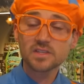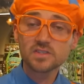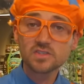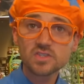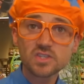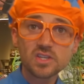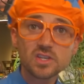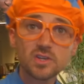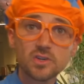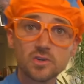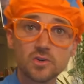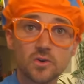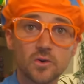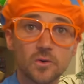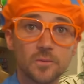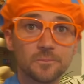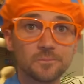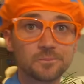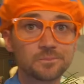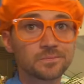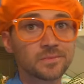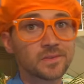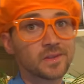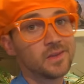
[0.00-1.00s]
the zoo.
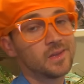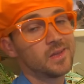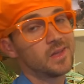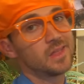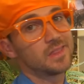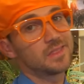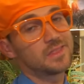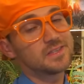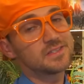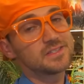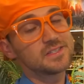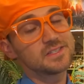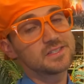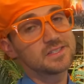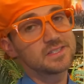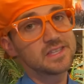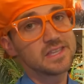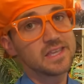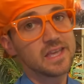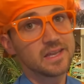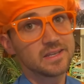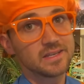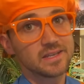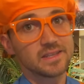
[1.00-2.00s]
This is
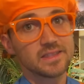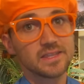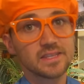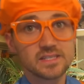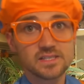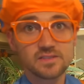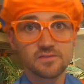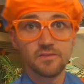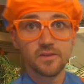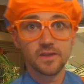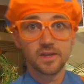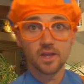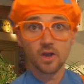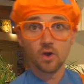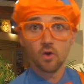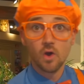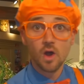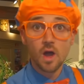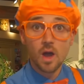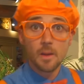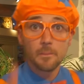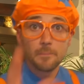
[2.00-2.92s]
the end of this video,